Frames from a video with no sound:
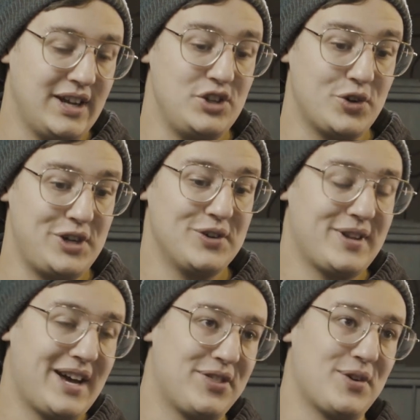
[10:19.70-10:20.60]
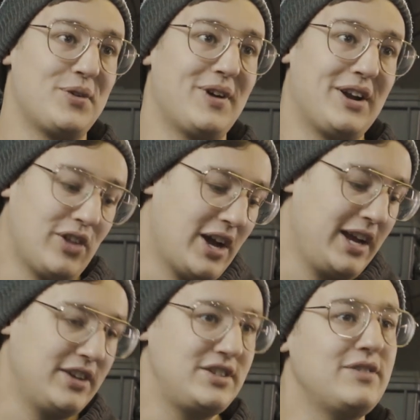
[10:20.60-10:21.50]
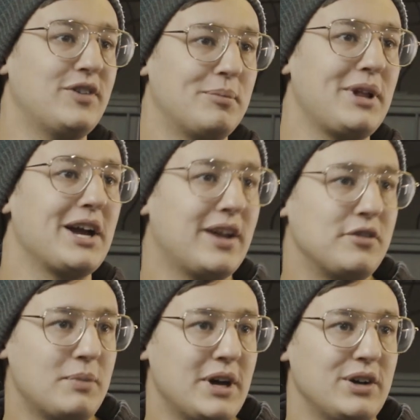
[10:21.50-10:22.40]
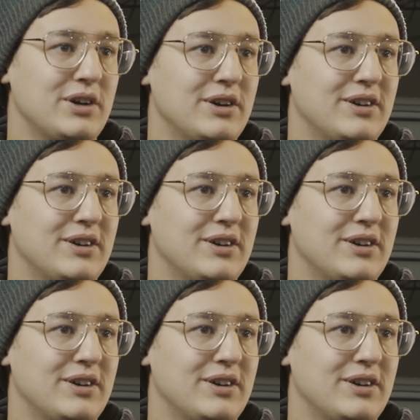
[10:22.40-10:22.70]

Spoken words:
And you'll hear that thrown around a lot. Antifa and Black Lives Matter.